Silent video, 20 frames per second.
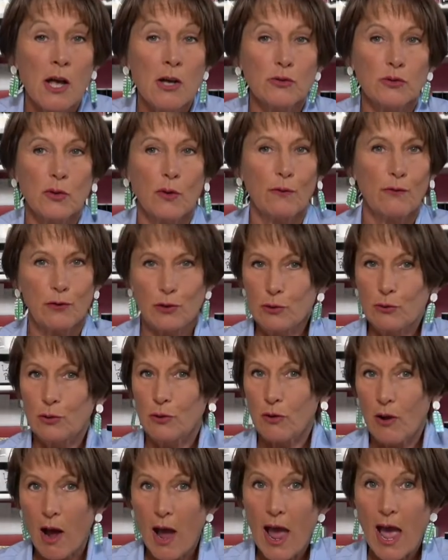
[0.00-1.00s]
So if you do
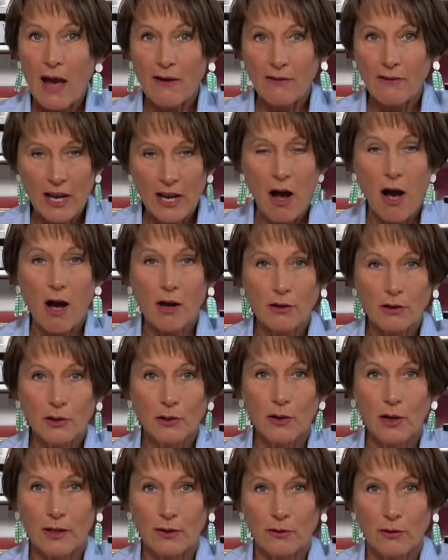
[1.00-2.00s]
not have a hot
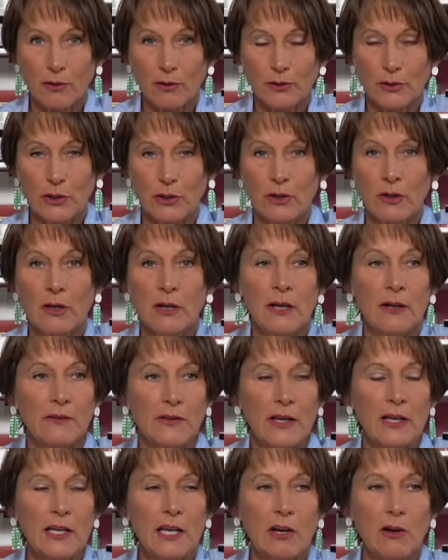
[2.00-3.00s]
glue gun holder,
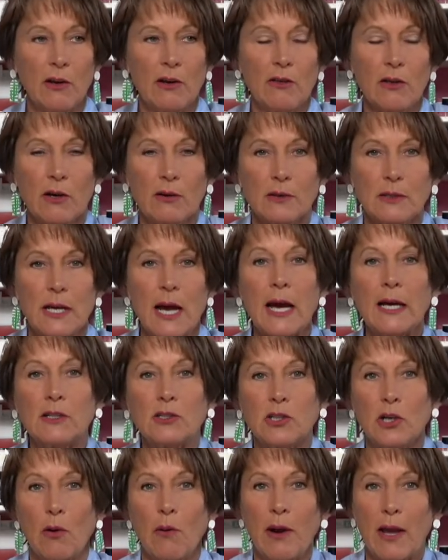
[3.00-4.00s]
they carry those at
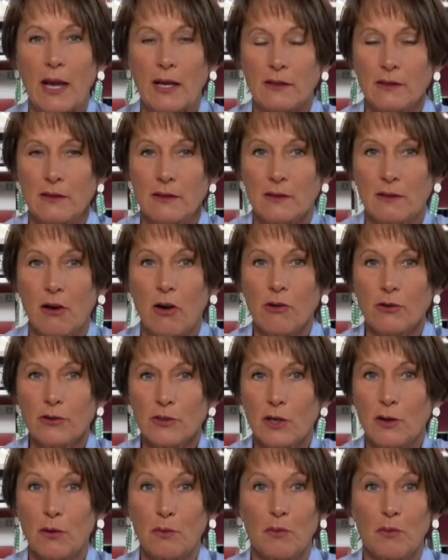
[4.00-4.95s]
Joann's also.